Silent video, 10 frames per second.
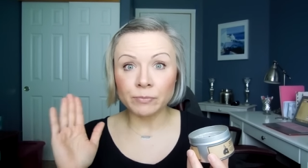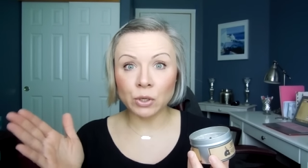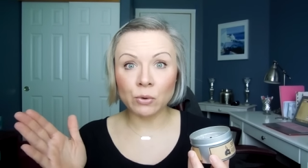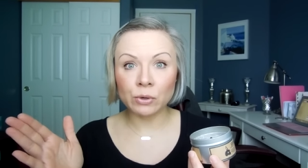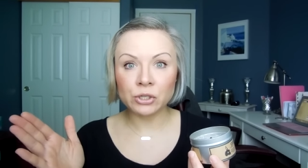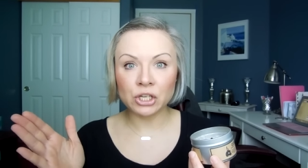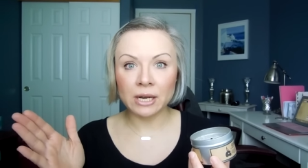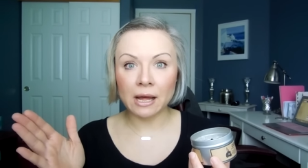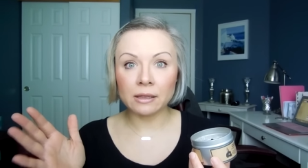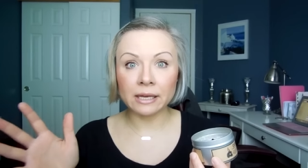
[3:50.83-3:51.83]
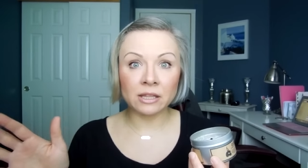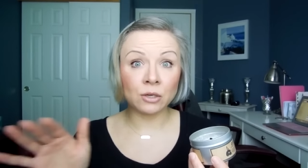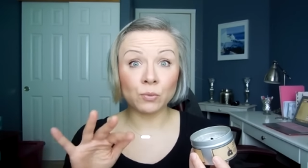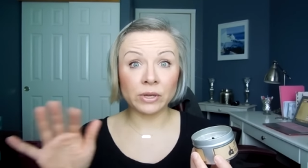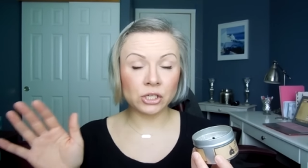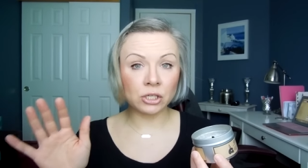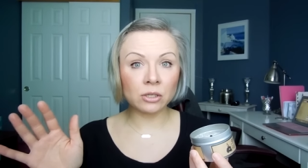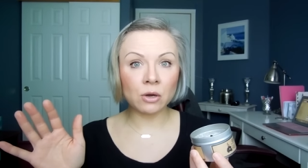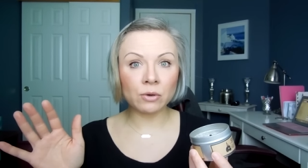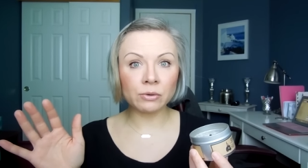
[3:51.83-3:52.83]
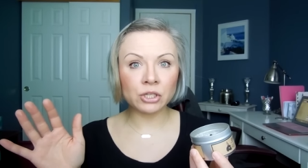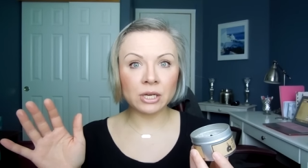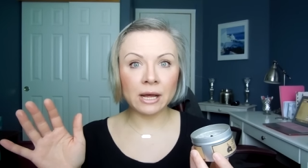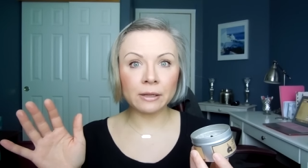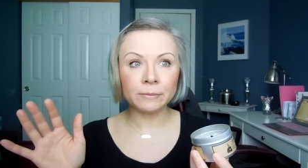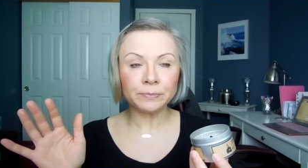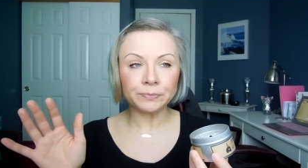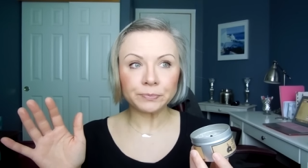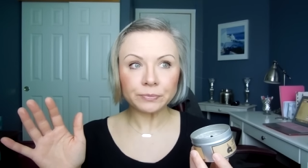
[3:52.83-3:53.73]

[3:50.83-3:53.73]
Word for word: Coco Chanel, like the original Coco Chanel.